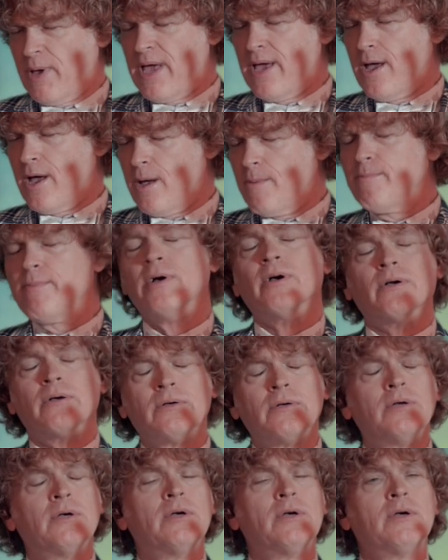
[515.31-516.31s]
him
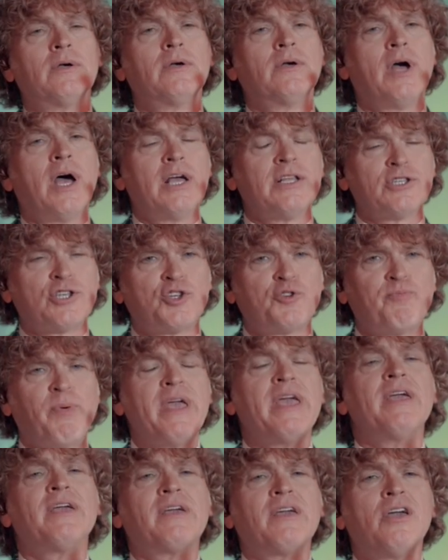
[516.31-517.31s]
and
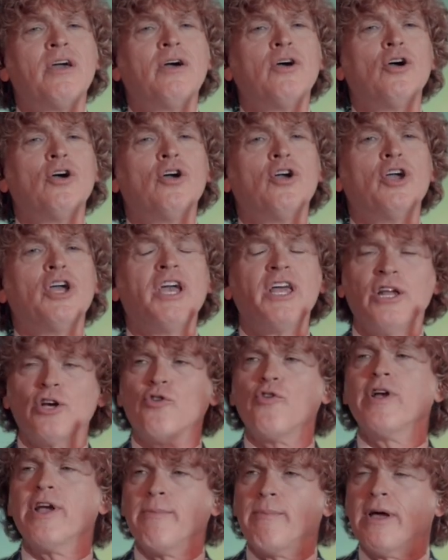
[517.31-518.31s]
speak in
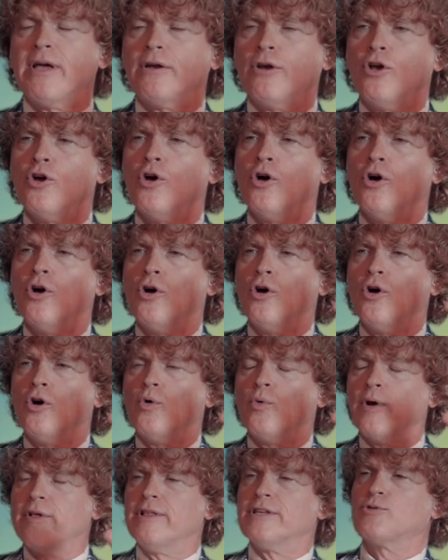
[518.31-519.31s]
agreement
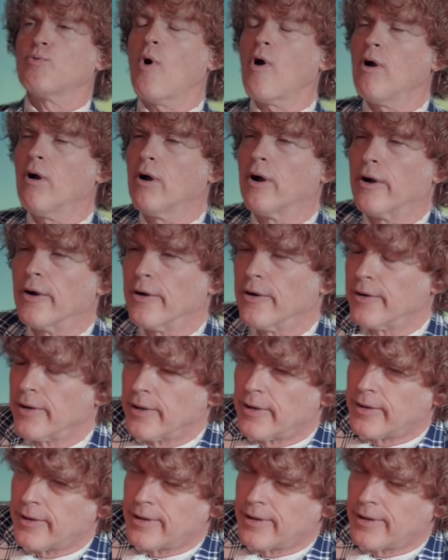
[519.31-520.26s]
with his word